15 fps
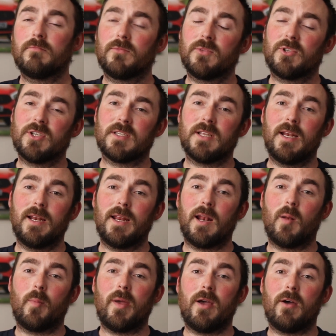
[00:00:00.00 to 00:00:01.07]
just a
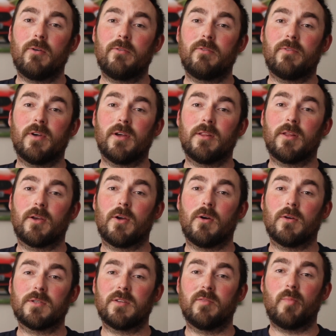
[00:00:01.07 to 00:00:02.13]
little bit over the
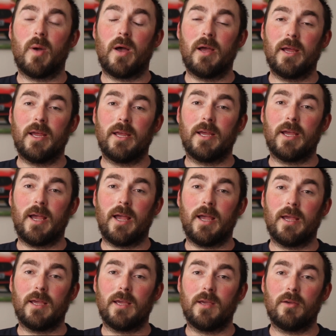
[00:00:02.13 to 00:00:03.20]
cost of buying
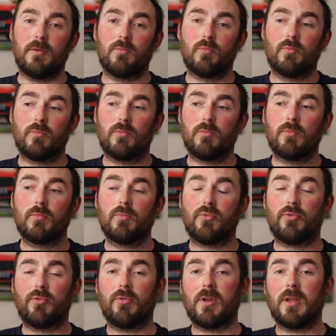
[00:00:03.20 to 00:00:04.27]
a
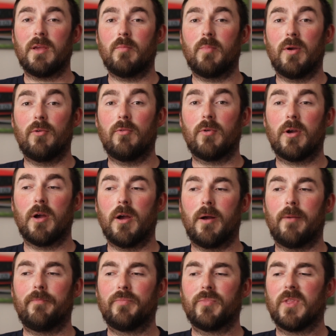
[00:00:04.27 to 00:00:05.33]
pre-built
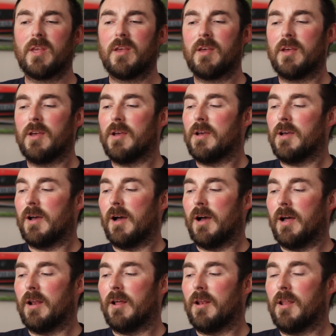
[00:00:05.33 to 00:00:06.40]
car.
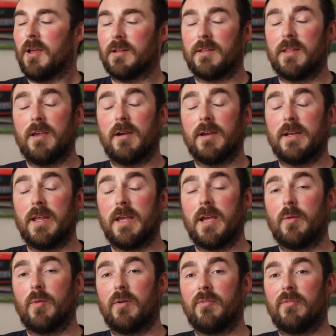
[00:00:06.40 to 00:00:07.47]
And I liked the
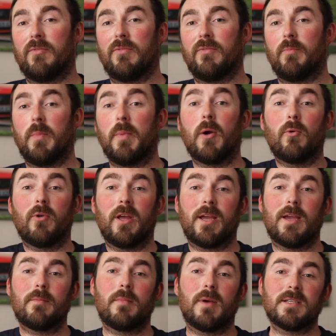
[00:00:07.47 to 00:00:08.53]
idea of building
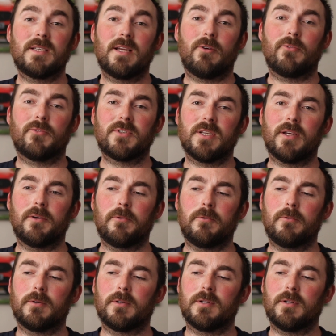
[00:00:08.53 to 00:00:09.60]
it myself, so